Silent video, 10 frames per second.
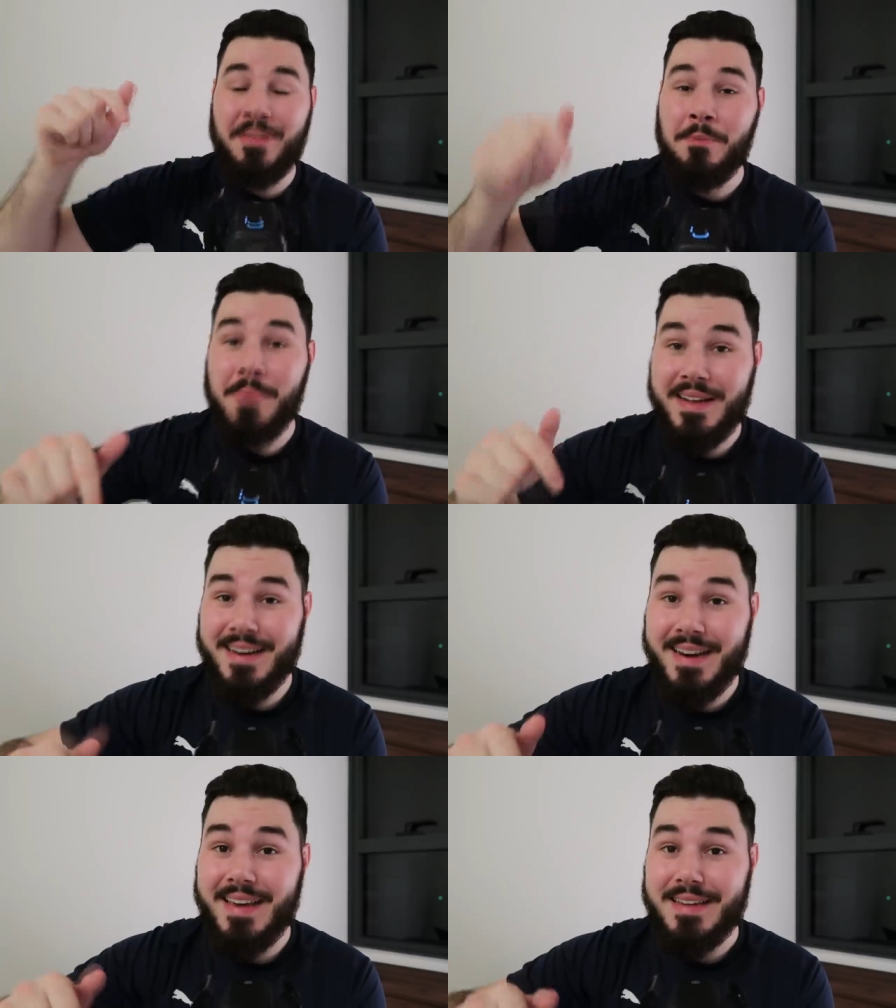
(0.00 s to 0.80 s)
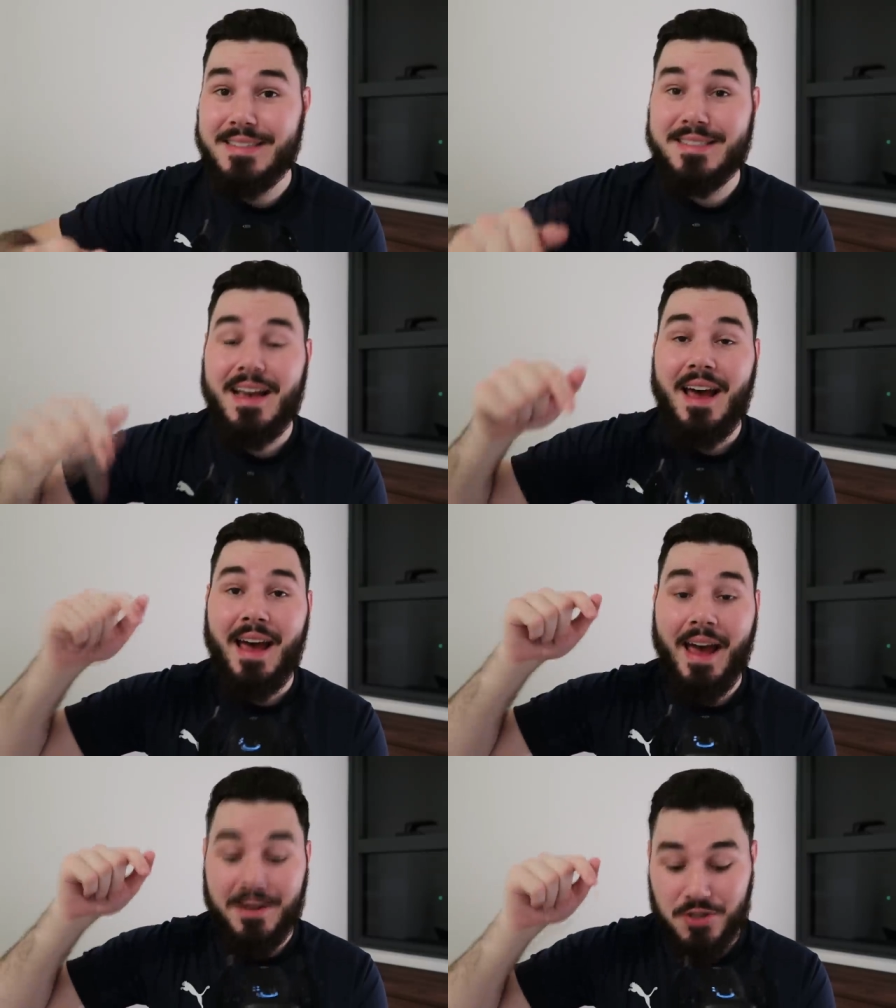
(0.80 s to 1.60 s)
in the Middle East
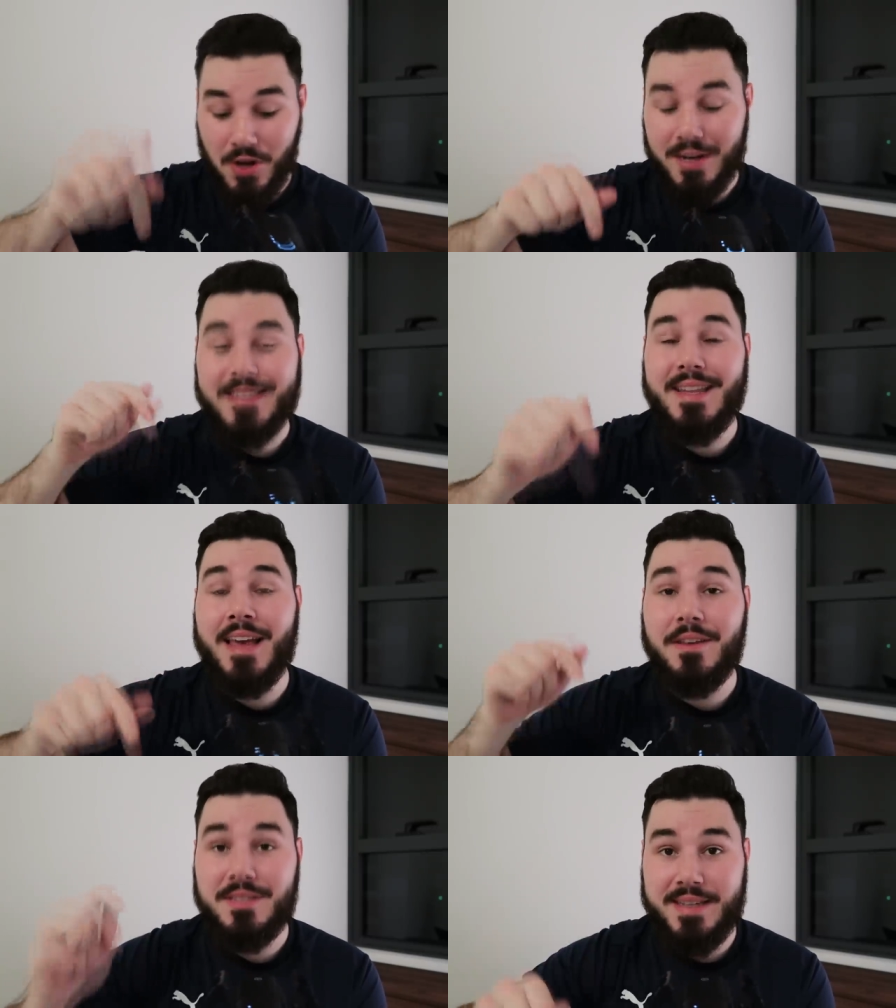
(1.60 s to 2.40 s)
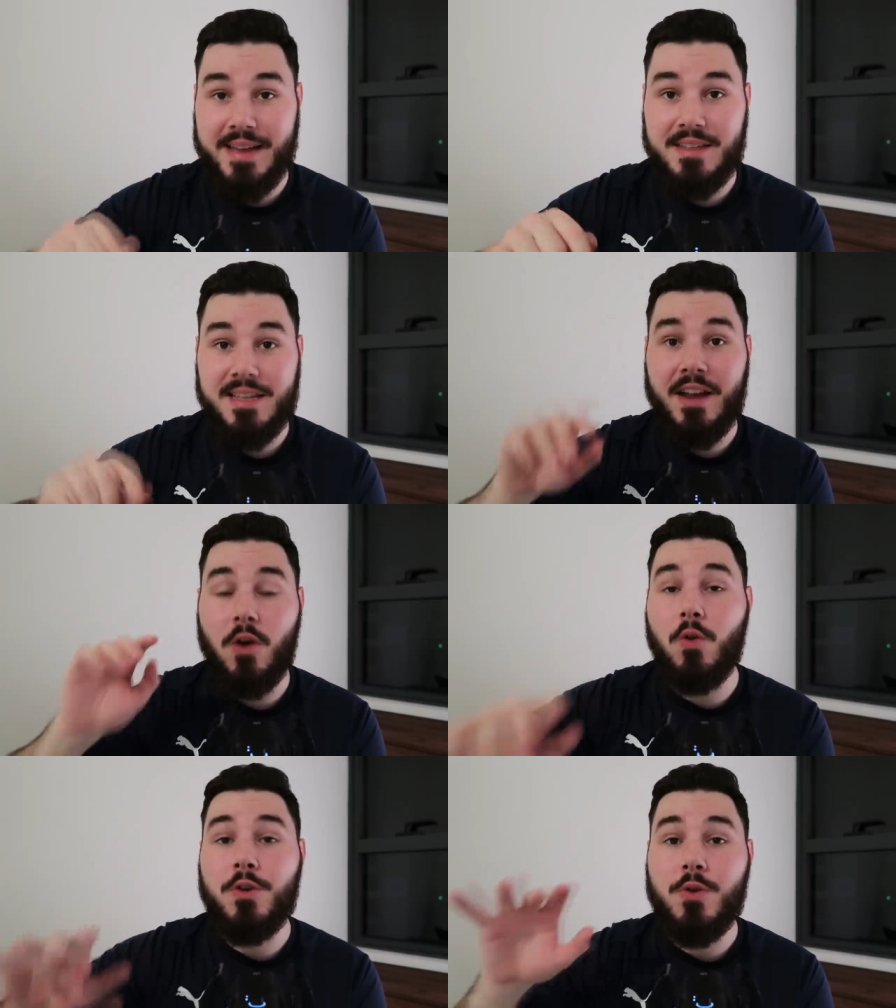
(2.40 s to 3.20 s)
and trying to stay in those tents, and
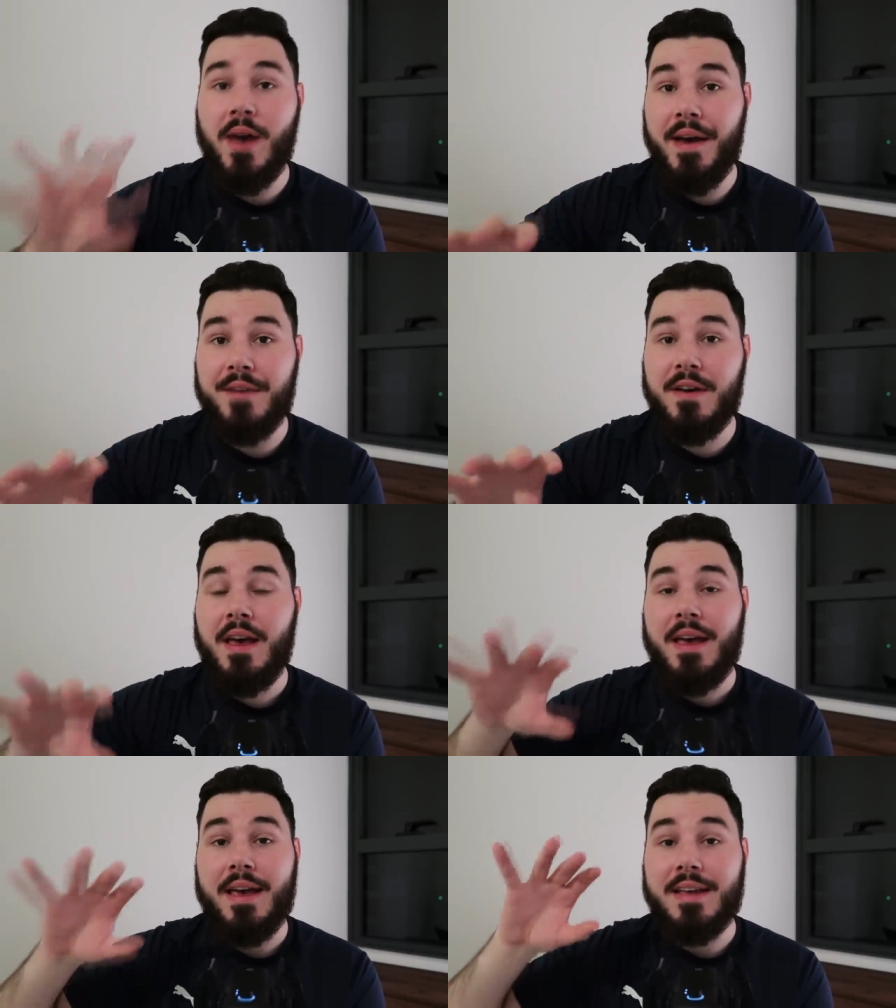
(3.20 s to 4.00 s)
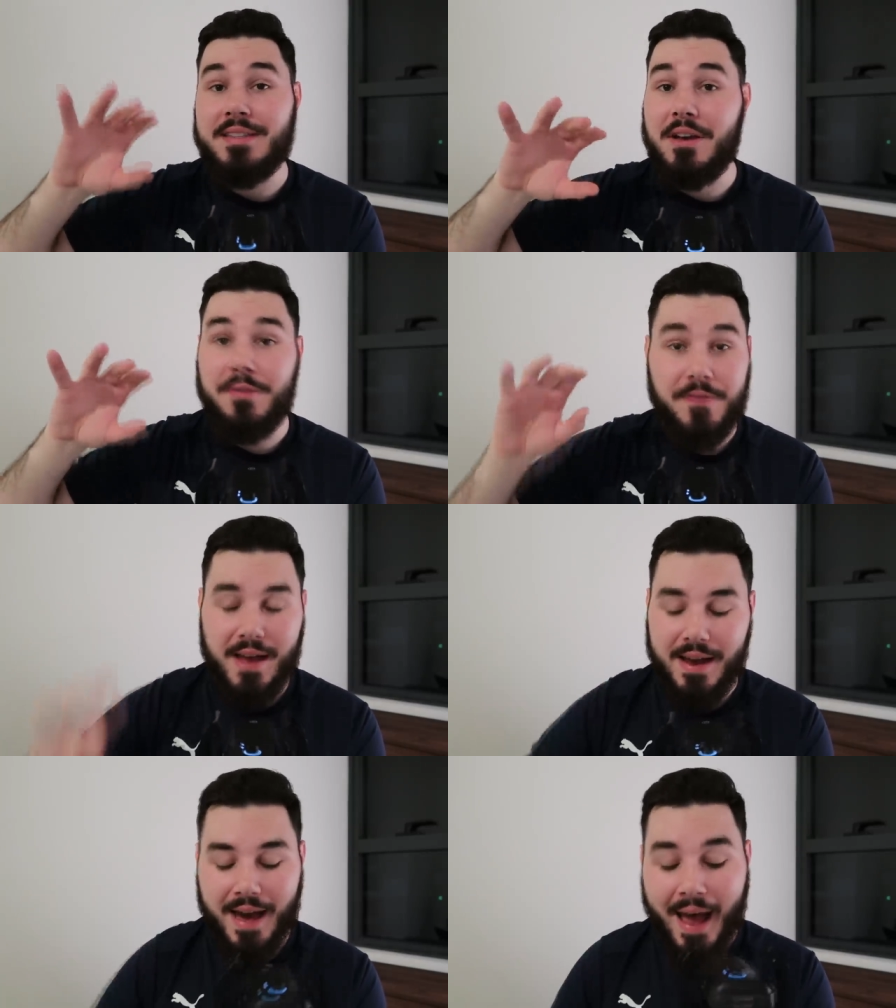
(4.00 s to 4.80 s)
all you have is a
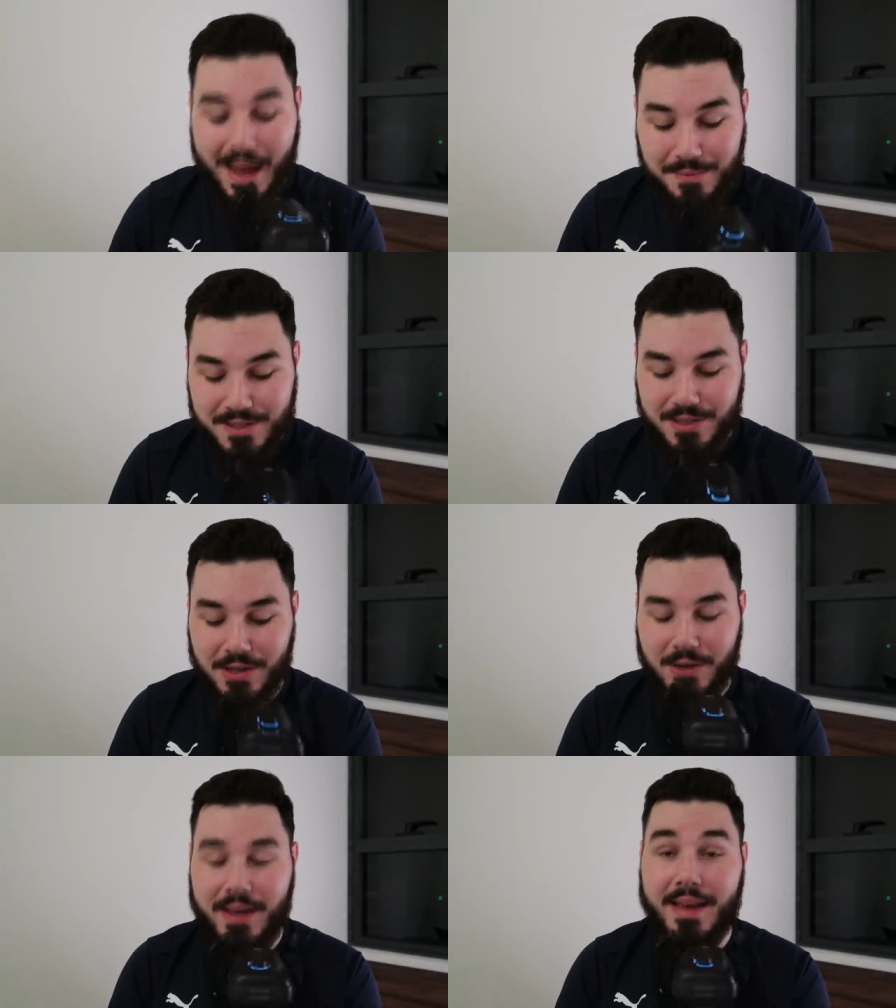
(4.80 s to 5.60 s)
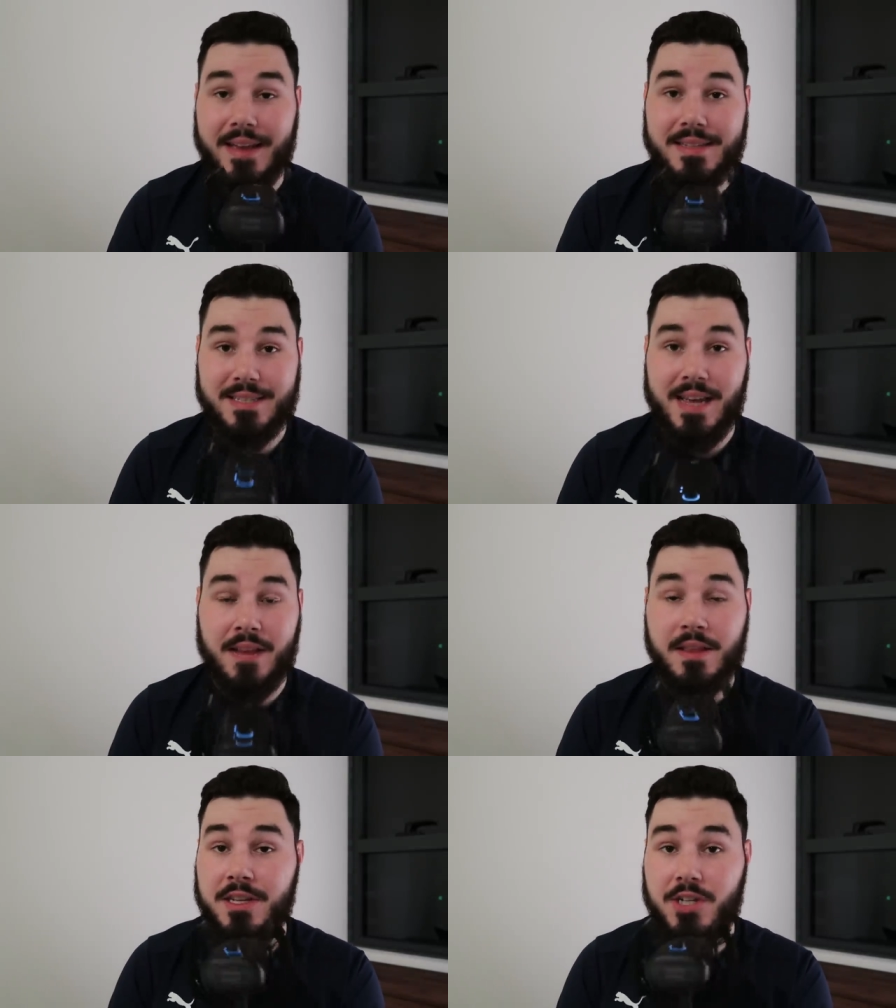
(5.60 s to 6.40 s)
fan. Absolutely
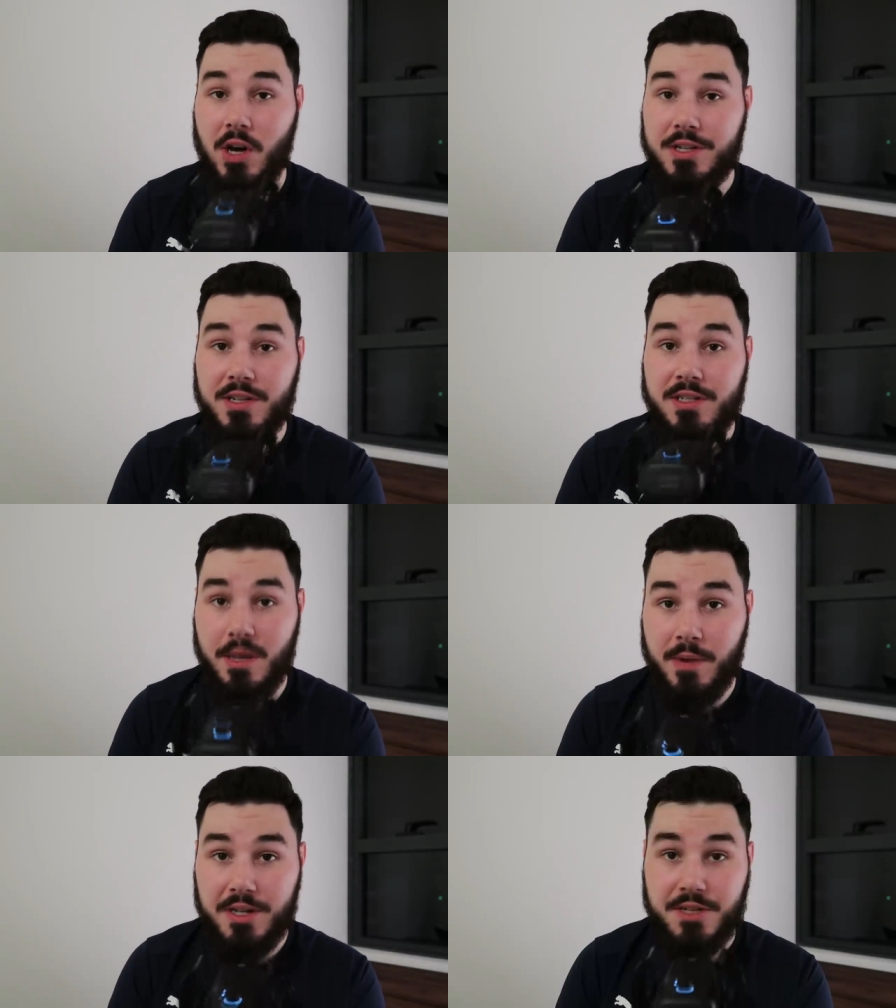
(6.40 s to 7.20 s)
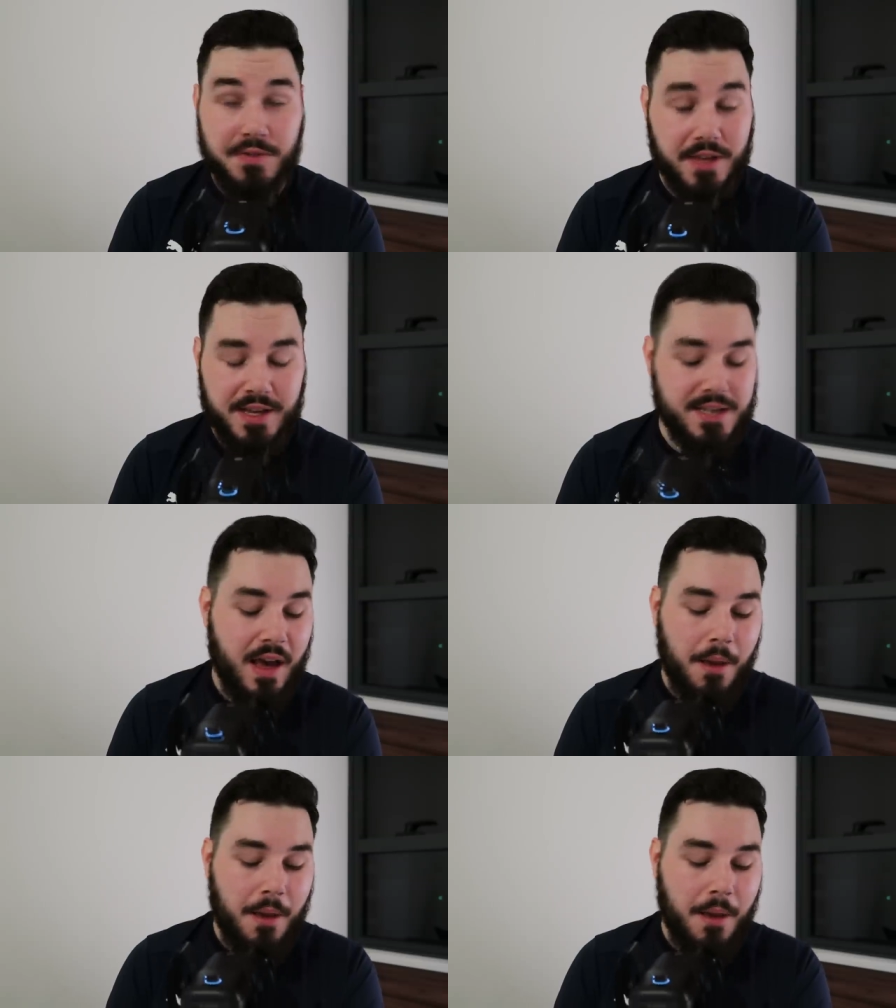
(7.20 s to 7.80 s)
insane that they're charging so much for this.